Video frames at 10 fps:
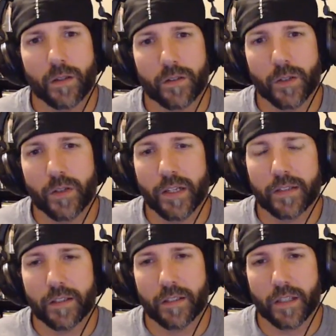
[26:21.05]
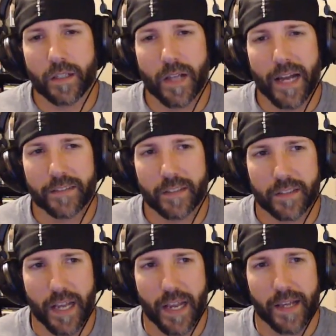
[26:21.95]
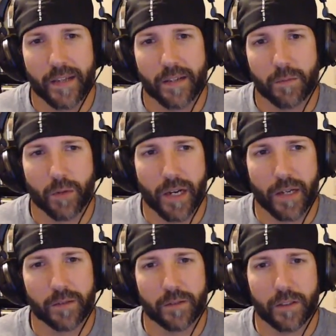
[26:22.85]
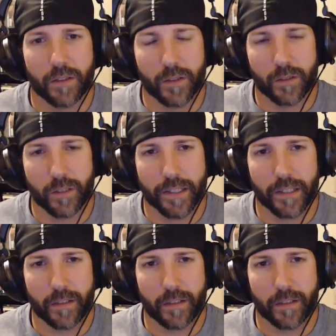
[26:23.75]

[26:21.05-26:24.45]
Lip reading: the classic tan and brown, or do you like